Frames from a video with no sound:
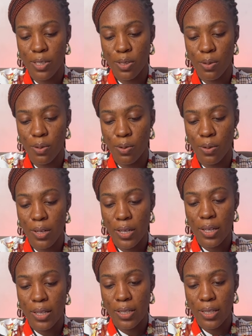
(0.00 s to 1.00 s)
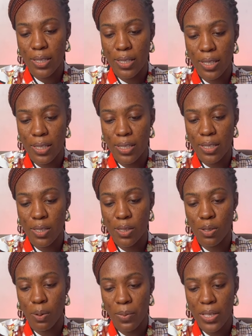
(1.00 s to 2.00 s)
So this is
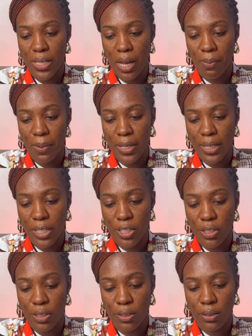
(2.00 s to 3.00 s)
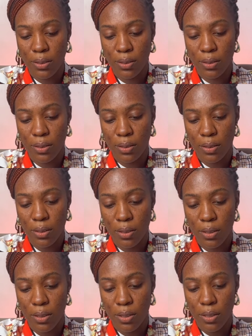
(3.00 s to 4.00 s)
submit application.
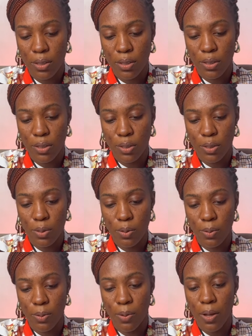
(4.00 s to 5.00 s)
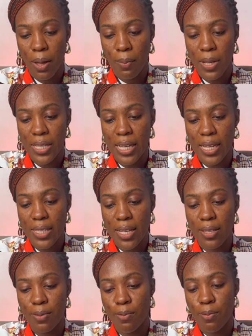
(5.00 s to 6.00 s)
So please answer
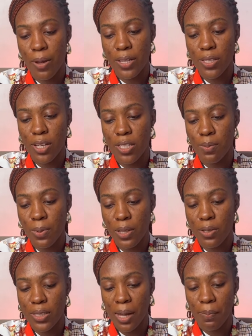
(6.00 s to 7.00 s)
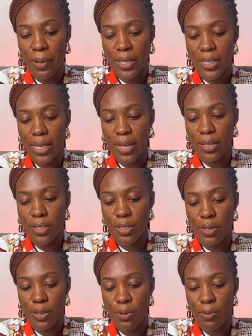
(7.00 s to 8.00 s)
the questions below that pertain
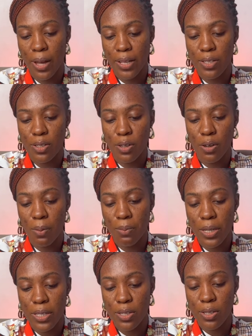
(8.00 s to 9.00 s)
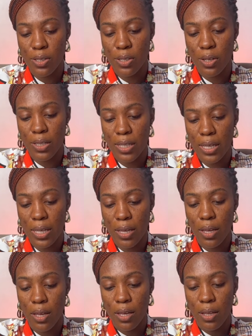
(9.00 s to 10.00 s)
to you. Where did you complete your
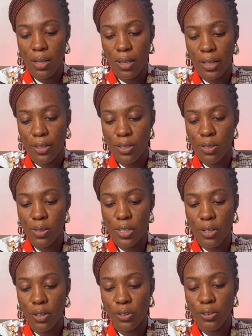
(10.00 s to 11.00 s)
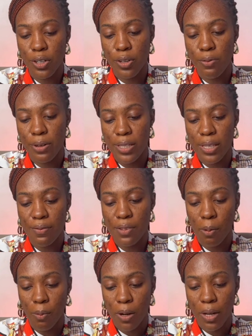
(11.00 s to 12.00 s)
study? Let us know the country you received
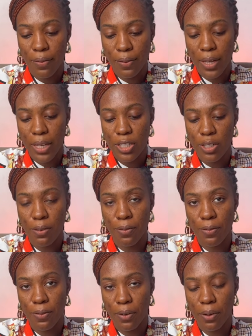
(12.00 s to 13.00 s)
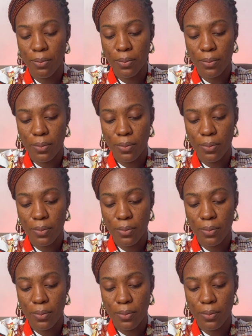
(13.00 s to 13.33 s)
your qualification from.